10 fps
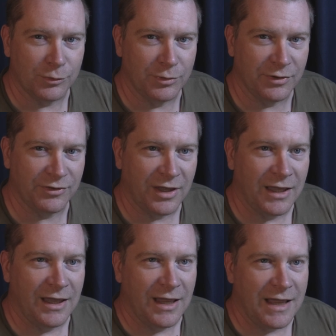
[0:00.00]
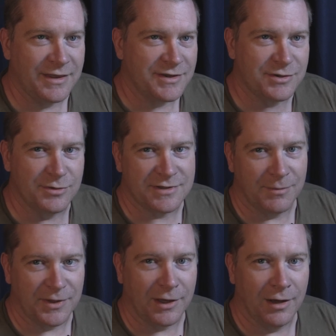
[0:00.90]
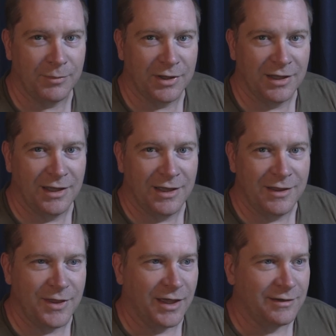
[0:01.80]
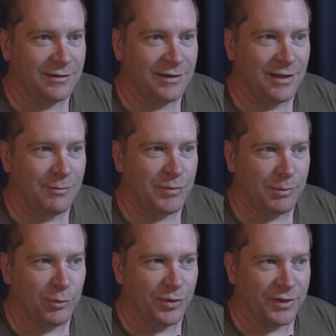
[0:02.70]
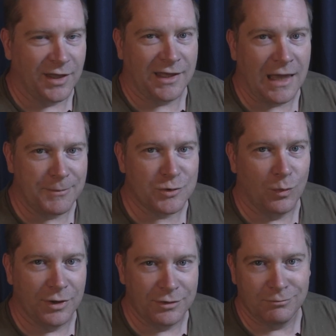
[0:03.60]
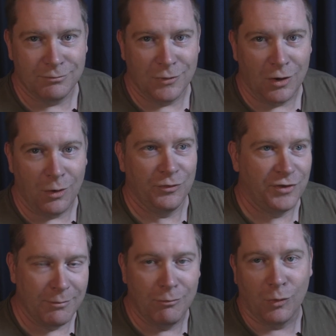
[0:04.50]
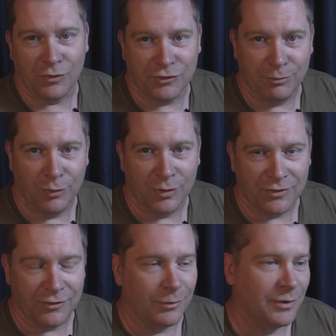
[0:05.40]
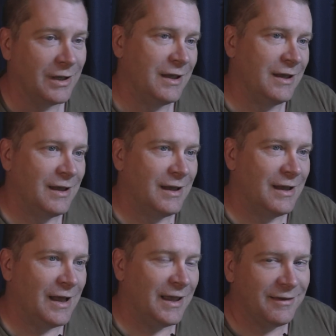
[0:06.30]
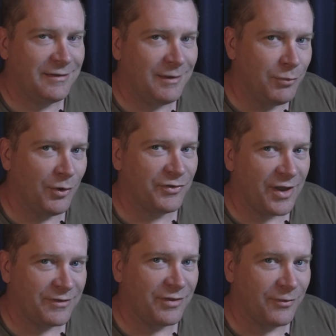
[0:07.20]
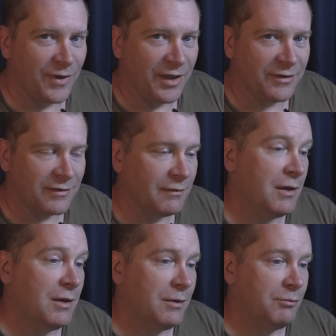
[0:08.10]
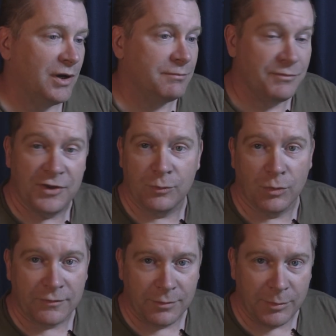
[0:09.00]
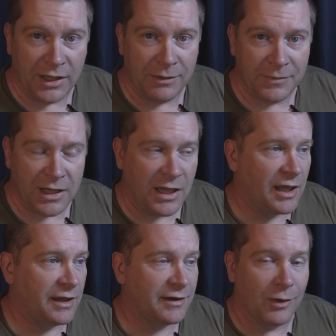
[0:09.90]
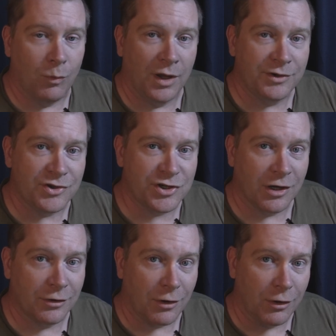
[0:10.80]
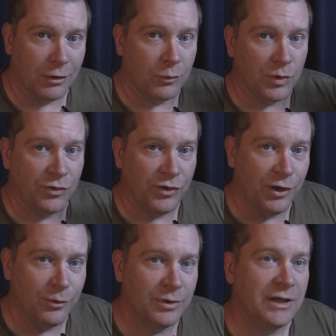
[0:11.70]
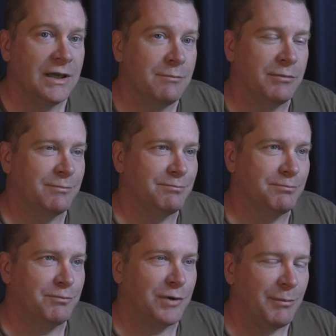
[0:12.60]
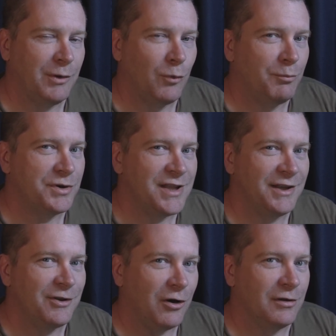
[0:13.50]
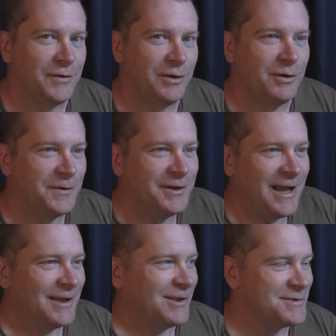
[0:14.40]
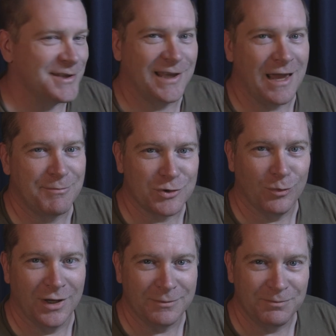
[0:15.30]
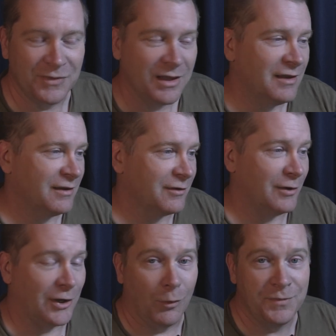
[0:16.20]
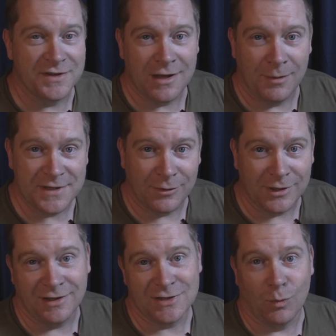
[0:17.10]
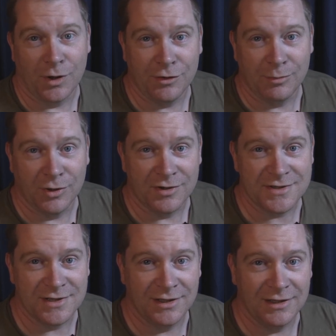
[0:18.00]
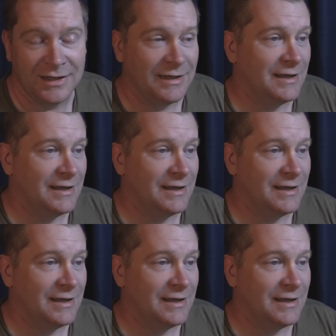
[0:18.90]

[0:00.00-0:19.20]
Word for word: rules and they screw something up, then people will think that Capture One owes them more support. So I can see both sides of the fence, but this worked for me and I wanted to share it all with you, but it probably won't pertain to all of you if you're not using Capture One. So I hope this helps out at least one other person.